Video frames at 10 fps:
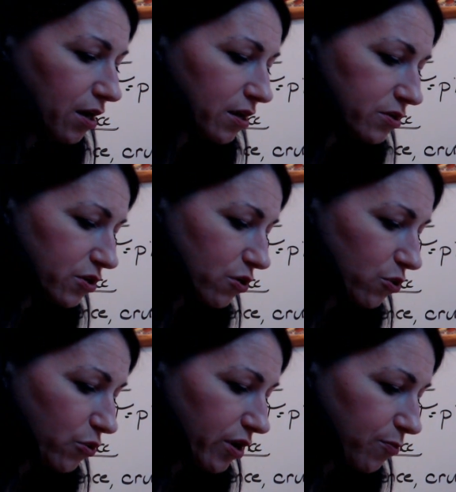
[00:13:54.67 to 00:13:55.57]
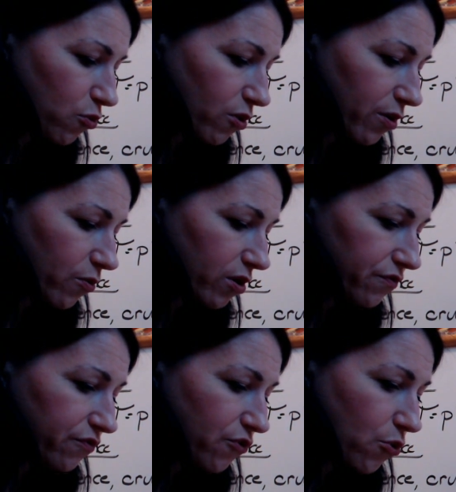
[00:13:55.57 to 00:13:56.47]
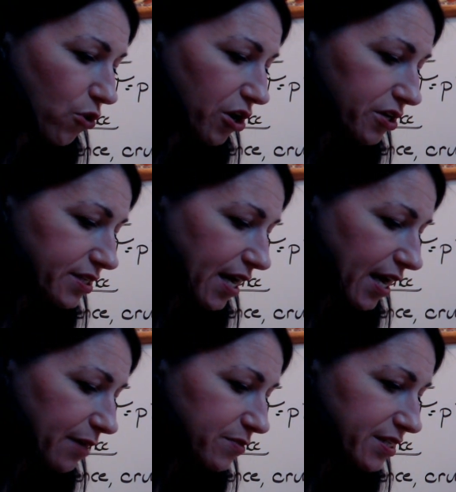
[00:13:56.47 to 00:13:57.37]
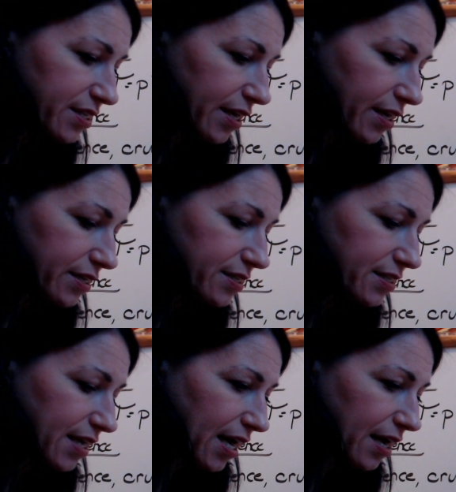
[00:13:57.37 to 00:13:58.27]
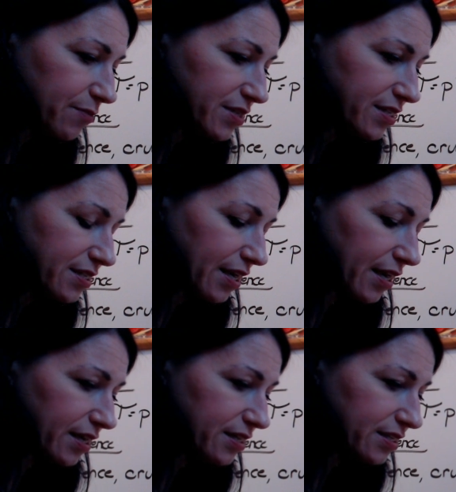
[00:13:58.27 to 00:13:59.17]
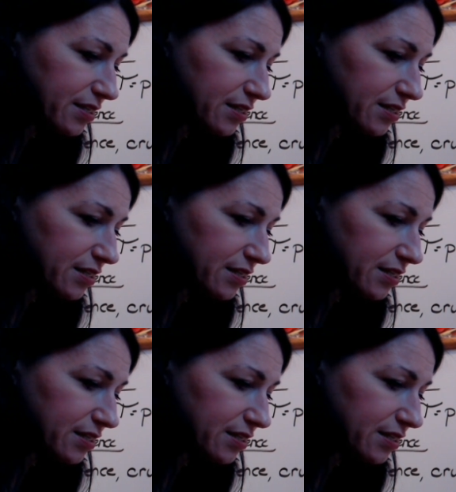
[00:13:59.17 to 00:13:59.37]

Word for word: So 3.14 times 6 times 6